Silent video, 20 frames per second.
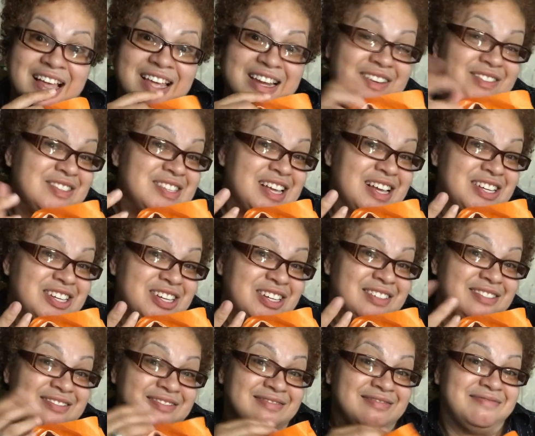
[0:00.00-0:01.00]
I don't touch
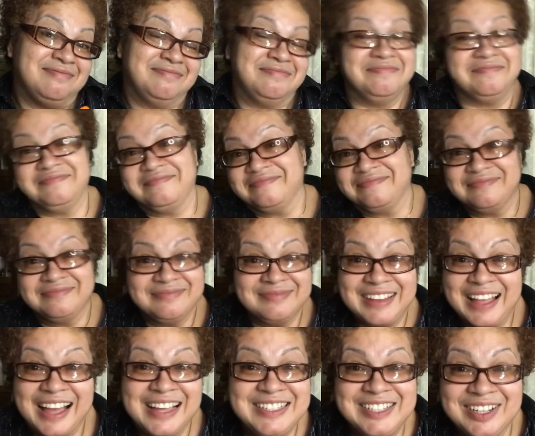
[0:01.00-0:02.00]
it.
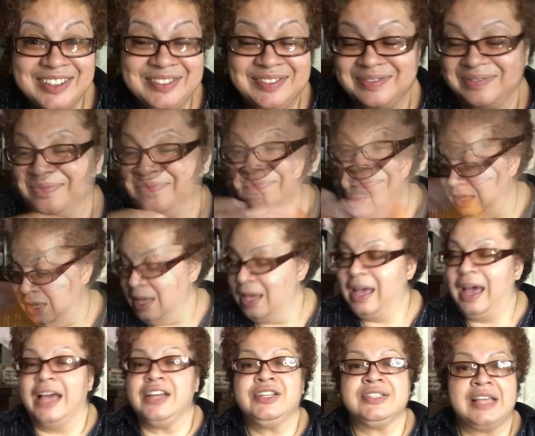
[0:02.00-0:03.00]
I don't.
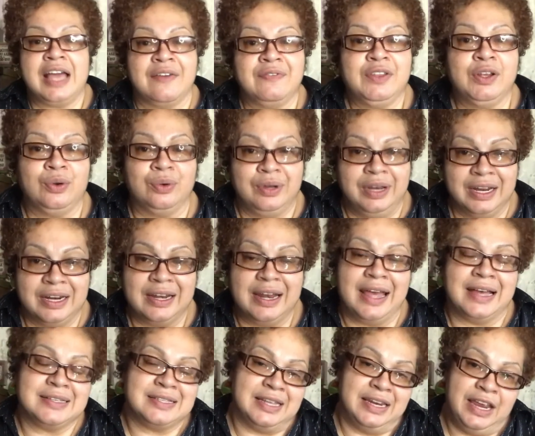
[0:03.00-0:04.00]
I just have little
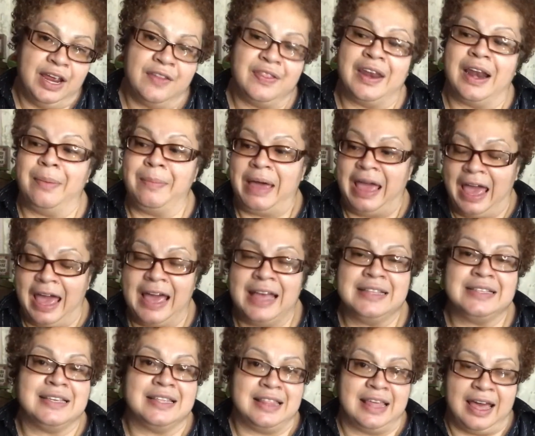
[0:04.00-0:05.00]
knickknacks in here that I'm gonna
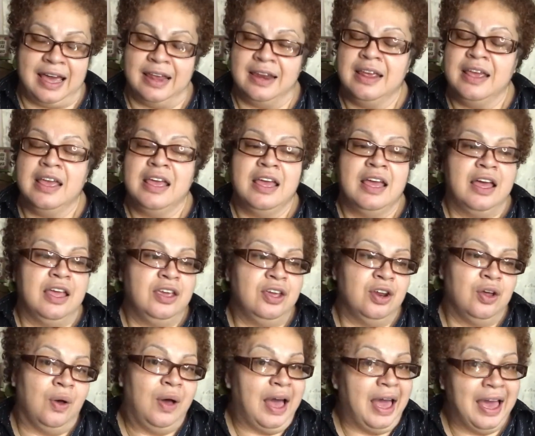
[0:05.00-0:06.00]
add to that. You
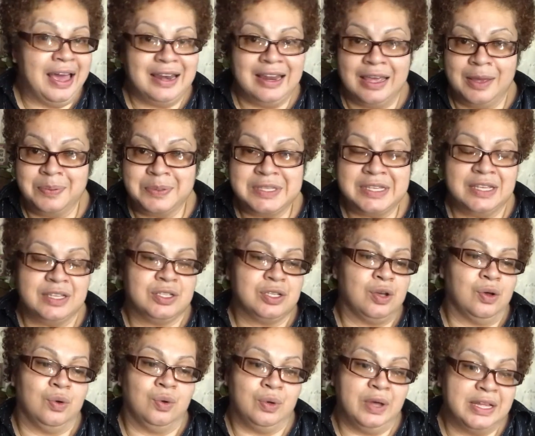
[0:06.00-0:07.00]
know, I had Ipsy,
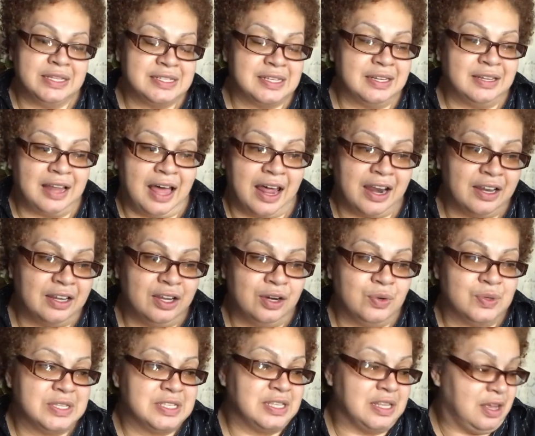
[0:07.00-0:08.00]
so it's a lot of
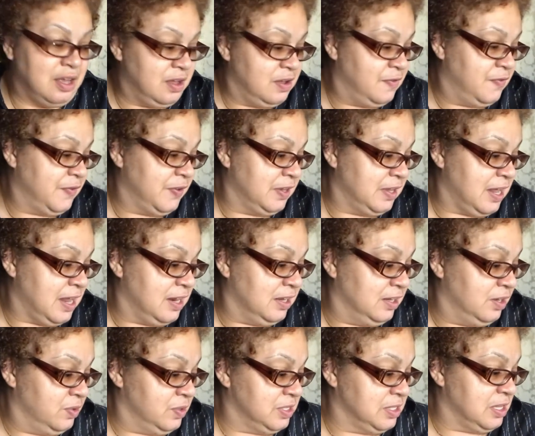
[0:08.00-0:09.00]
little stuff and a lot of
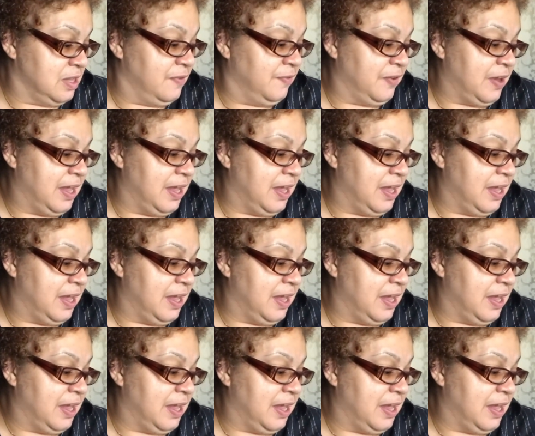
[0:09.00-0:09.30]
little stuff.